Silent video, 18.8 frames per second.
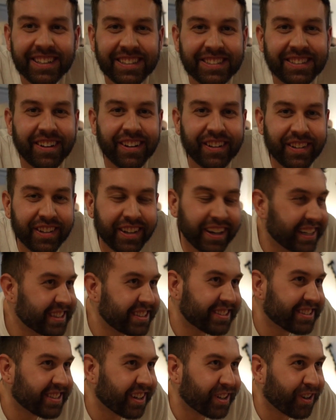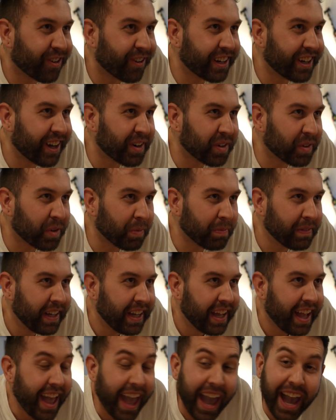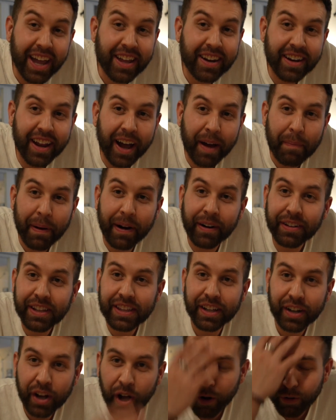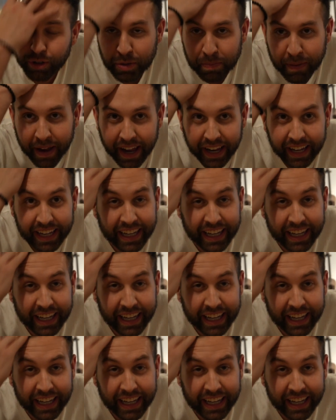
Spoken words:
So you guys just saw Tori got home, and apparently the coach bag